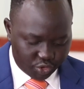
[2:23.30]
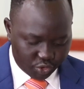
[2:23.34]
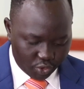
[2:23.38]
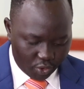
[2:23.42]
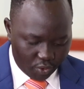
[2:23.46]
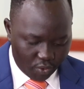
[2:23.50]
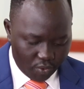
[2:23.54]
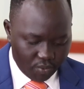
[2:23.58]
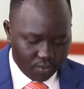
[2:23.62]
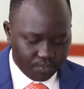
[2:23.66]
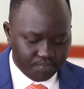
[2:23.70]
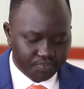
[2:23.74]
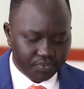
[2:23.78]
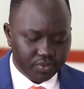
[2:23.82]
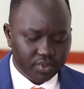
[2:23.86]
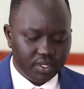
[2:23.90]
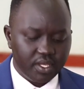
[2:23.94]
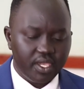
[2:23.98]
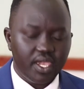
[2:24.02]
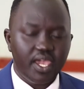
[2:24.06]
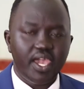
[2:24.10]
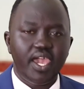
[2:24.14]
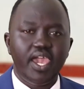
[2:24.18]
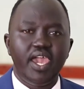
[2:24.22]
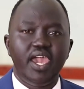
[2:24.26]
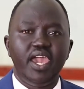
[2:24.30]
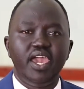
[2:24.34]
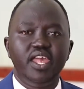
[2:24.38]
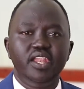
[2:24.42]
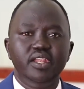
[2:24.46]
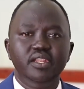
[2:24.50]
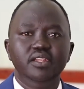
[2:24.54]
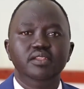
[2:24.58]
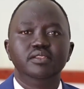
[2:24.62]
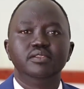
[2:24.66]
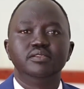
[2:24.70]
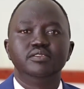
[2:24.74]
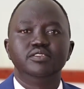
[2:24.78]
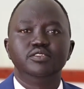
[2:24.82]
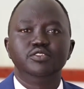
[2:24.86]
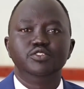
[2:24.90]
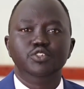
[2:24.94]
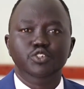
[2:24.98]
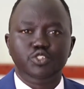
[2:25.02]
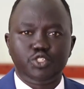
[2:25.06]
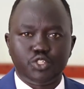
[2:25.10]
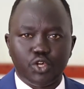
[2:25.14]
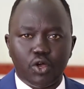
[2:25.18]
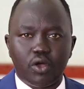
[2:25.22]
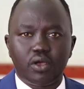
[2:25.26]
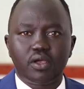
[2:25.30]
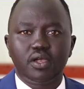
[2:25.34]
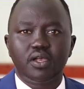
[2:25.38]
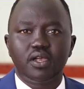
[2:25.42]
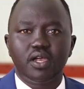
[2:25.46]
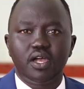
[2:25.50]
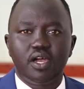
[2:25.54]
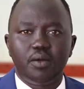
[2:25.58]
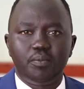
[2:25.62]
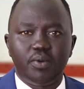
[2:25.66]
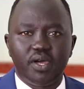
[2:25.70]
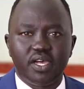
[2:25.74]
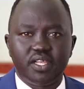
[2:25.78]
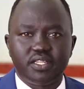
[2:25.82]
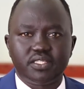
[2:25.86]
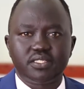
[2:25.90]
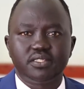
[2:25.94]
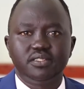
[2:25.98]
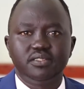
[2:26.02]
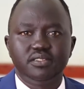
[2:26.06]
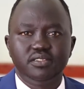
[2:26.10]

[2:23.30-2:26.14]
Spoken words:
show and to talk about